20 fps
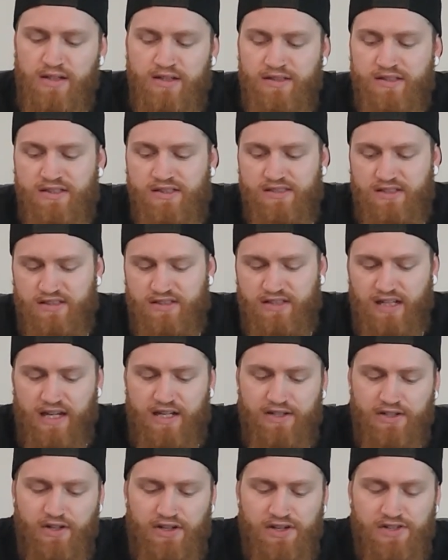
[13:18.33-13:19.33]
this is the
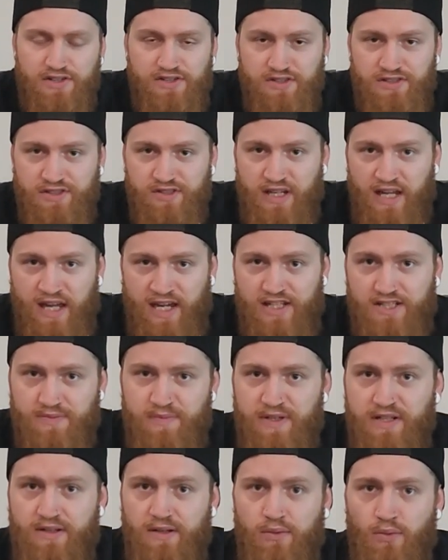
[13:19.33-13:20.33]
DEUCE
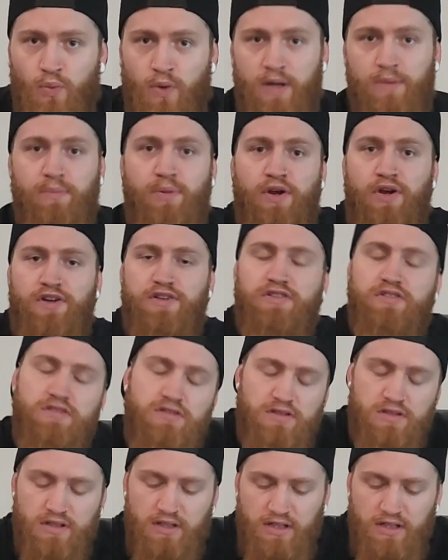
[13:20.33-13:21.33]
X-Mid, 1 person,